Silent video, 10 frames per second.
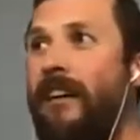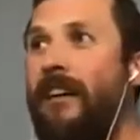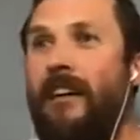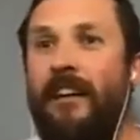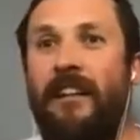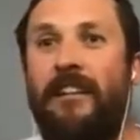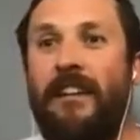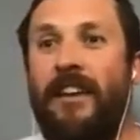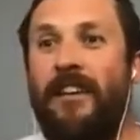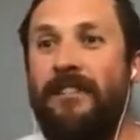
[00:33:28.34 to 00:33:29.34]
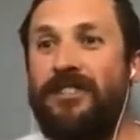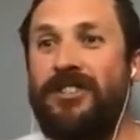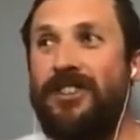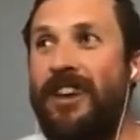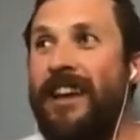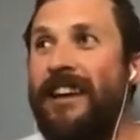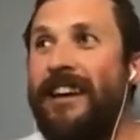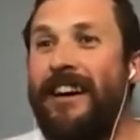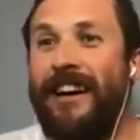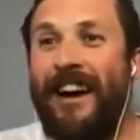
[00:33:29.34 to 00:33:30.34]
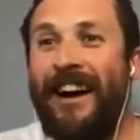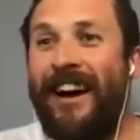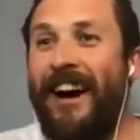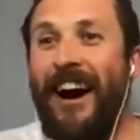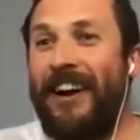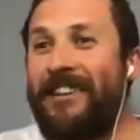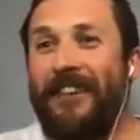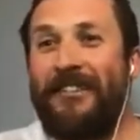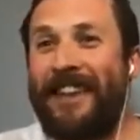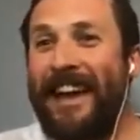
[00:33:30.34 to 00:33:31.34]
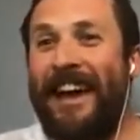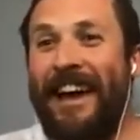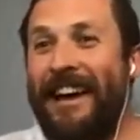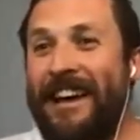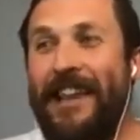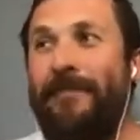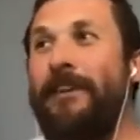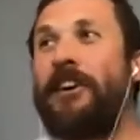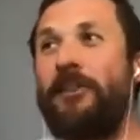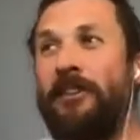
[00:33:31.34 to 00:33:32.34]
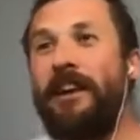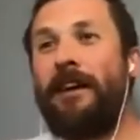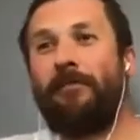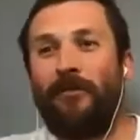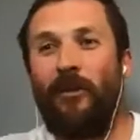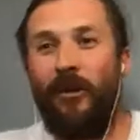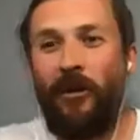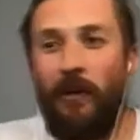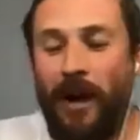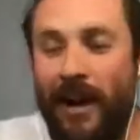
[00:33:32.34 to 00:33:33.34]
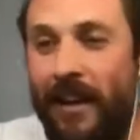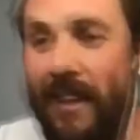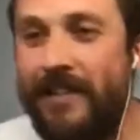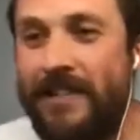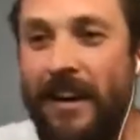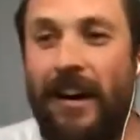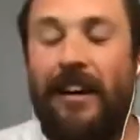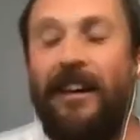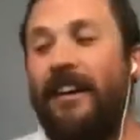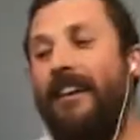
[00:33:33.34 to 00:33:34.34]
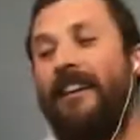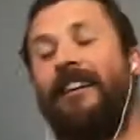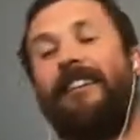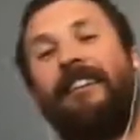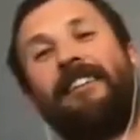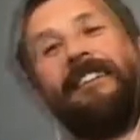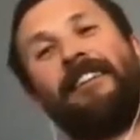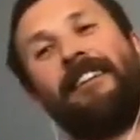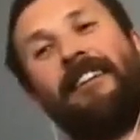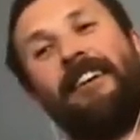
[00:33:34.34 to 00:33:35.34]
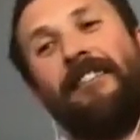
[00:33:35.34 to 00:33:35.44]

I don't give a shit. I don't care. Give me a good number and walk away." So, you know.